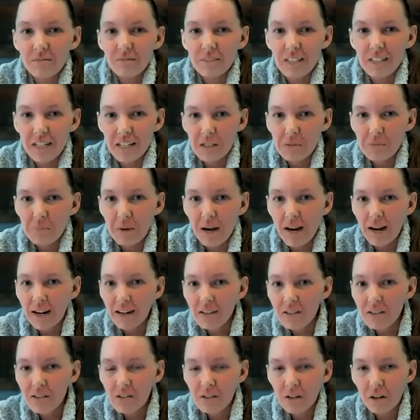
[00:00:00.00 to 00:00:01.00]
days
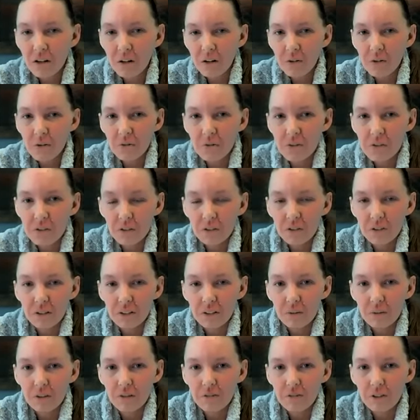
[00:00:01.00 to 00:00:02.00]
pass. So
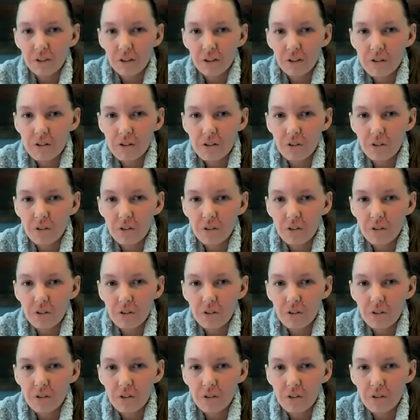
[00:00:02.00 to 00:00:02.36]
certainly refer